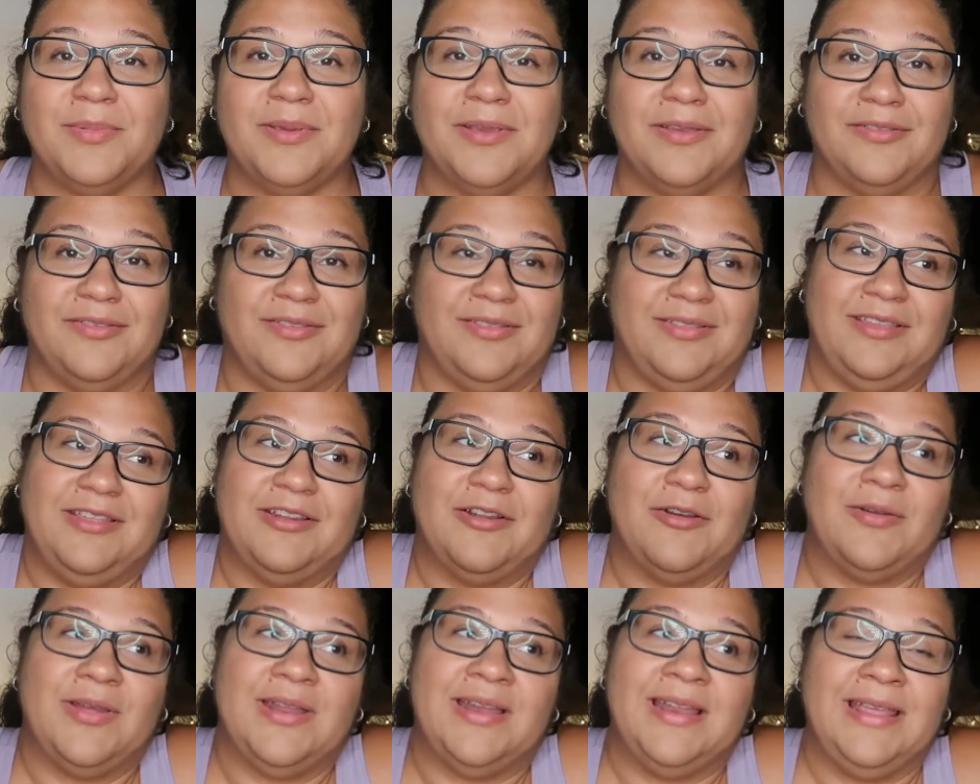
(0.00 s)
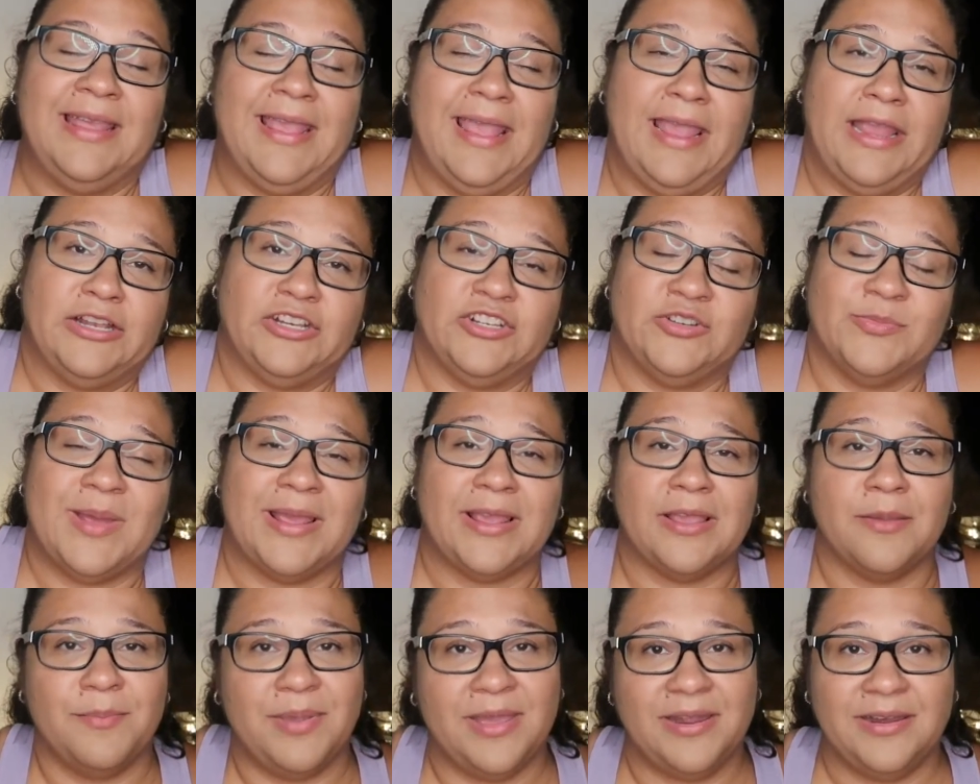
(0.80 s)
because you know it engaged my
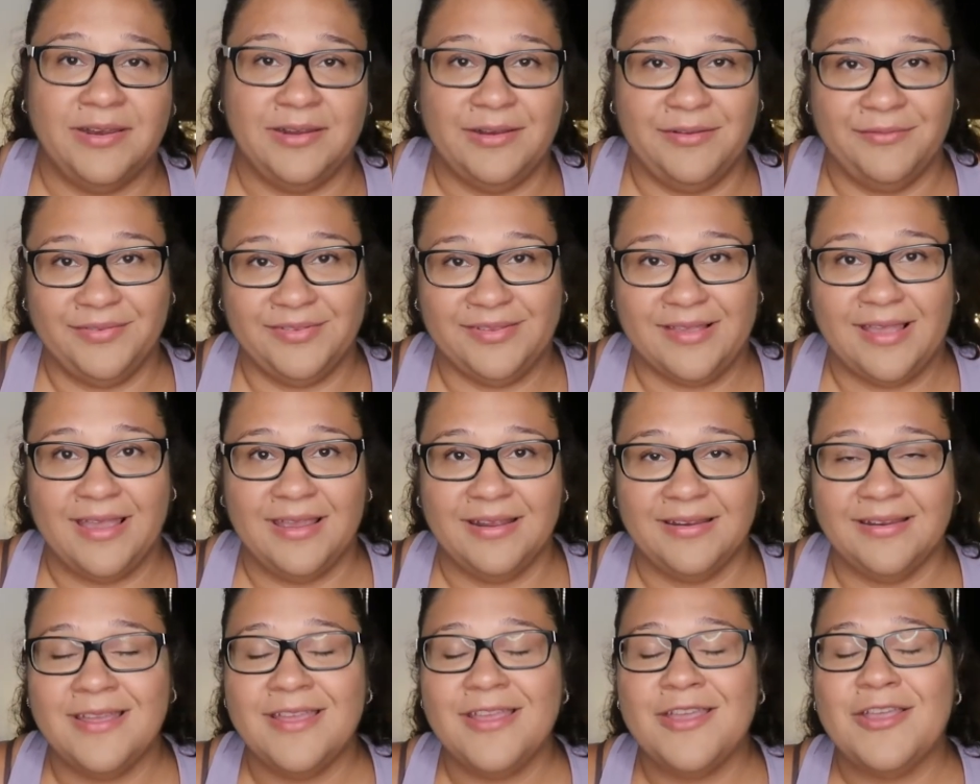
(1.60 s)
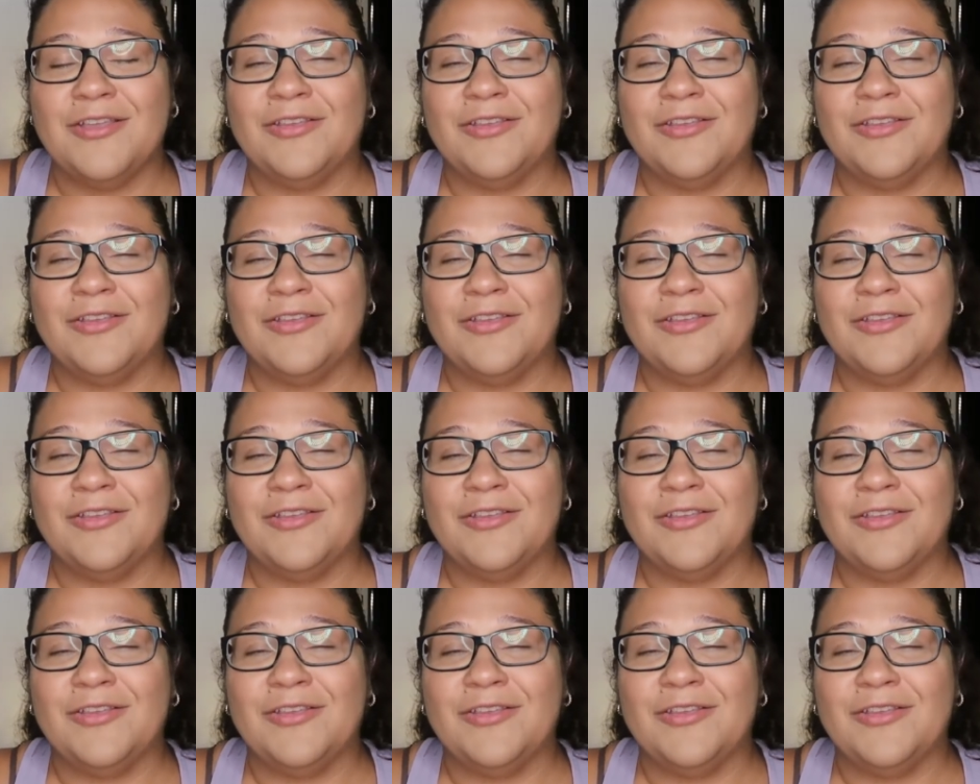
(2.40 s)
competitive side